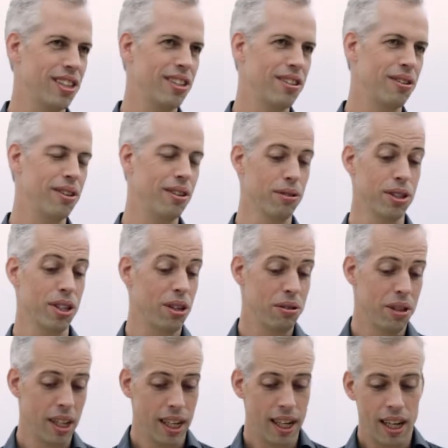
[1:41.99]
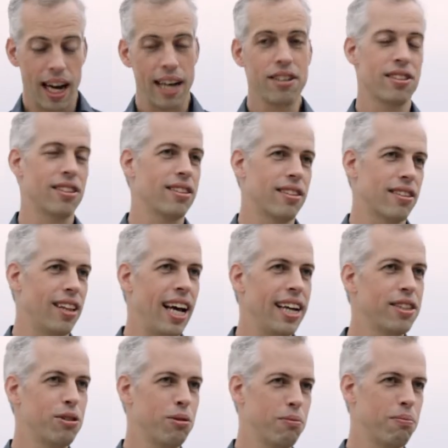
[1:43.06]
And also, I just like
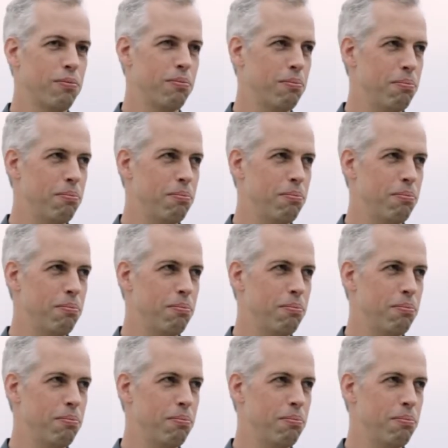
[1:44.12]
to,